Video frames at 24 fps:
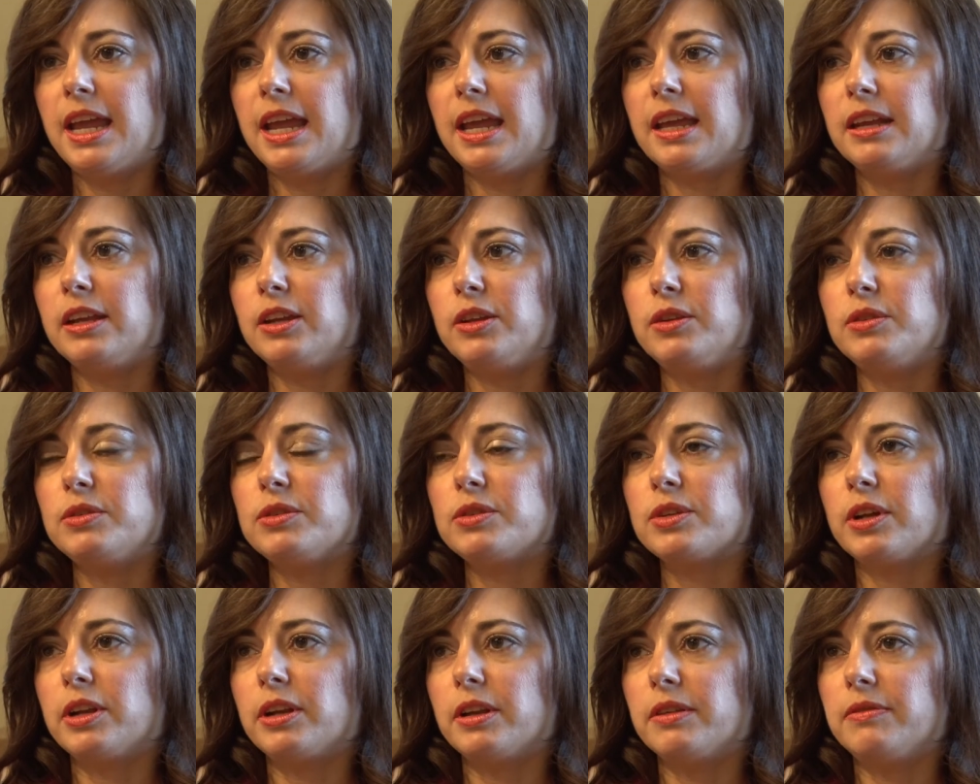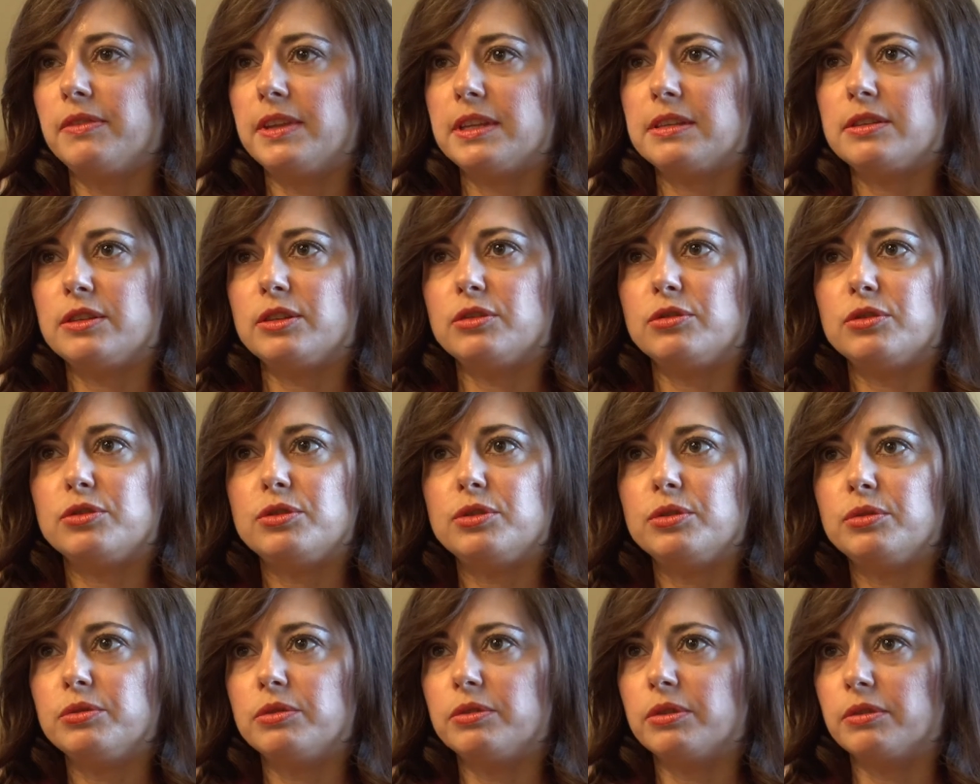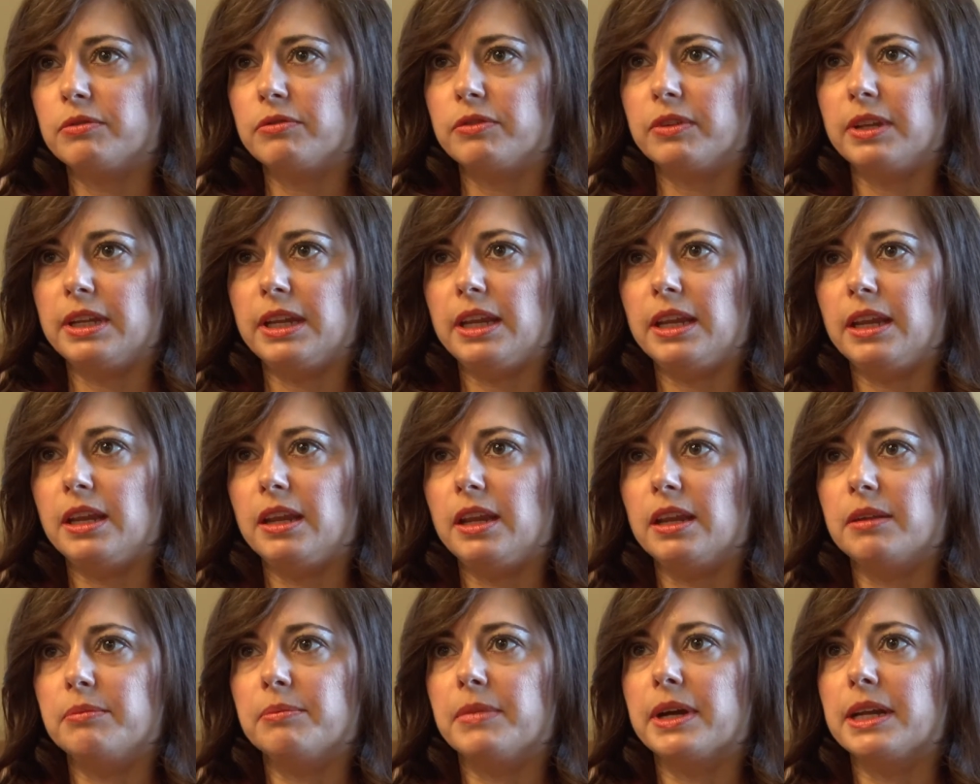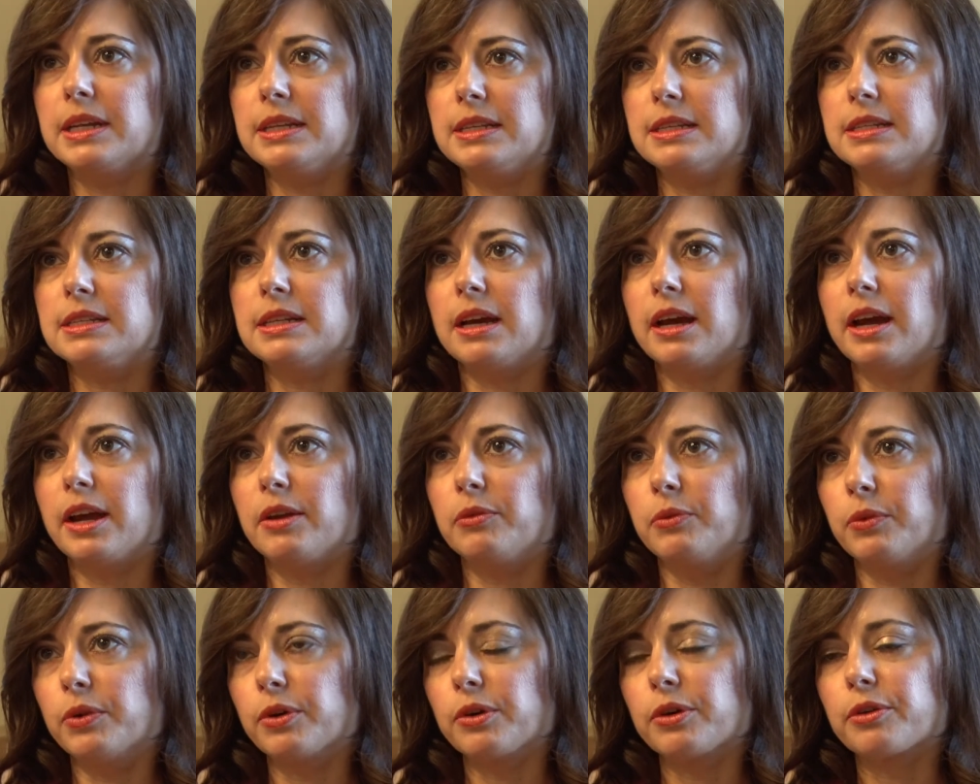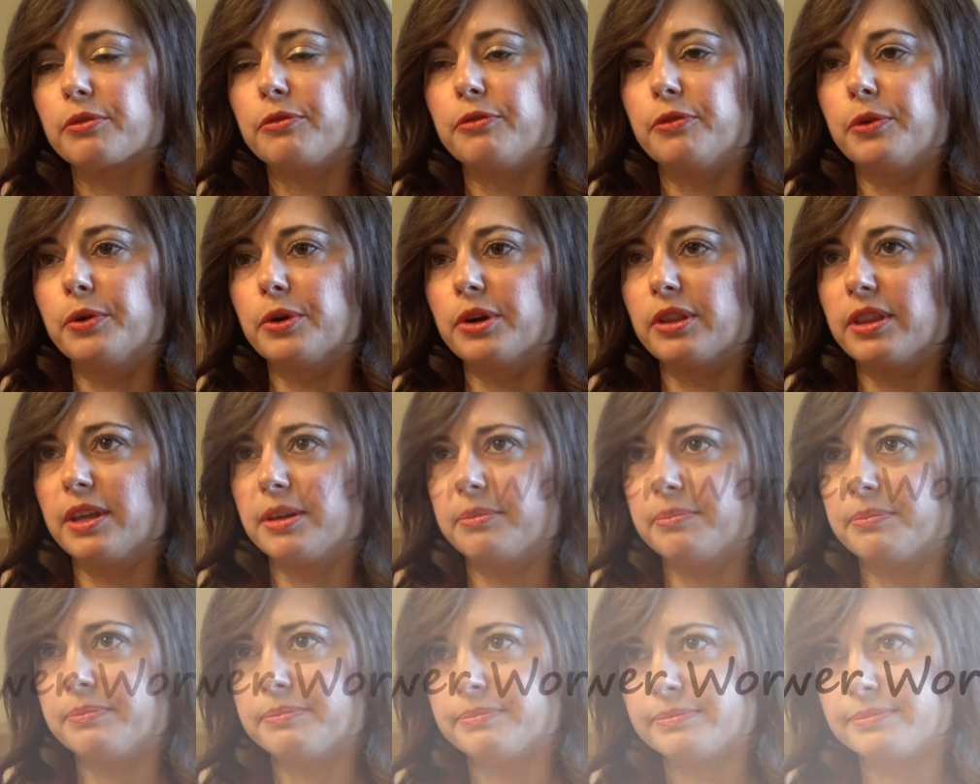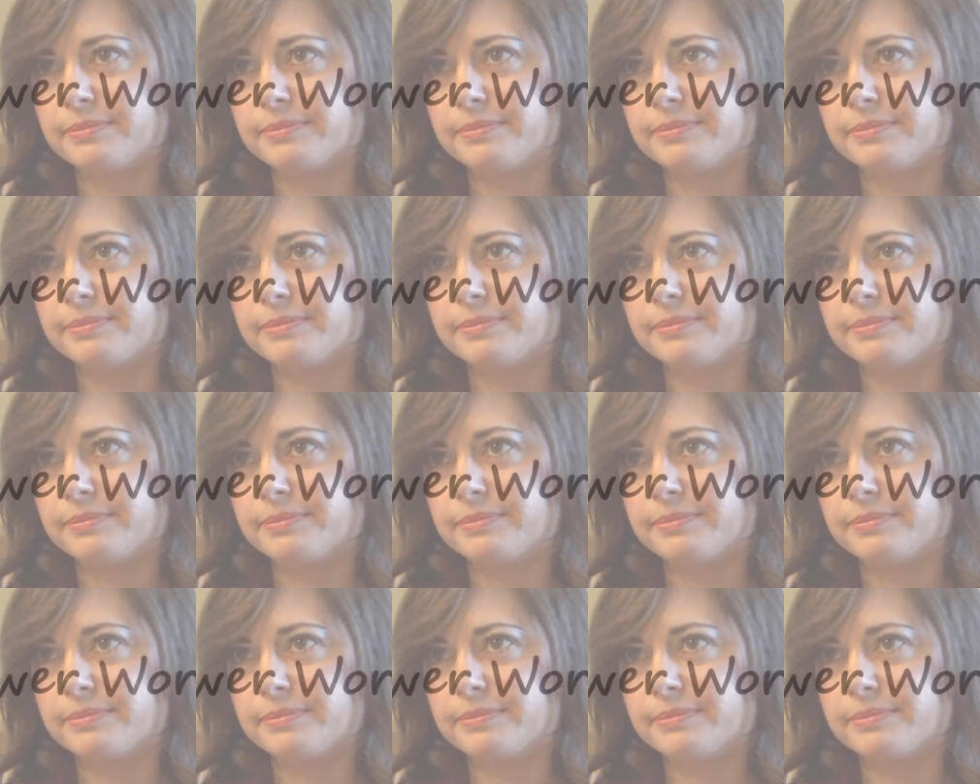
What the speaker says: And I use all of this intuitively in my design work for them.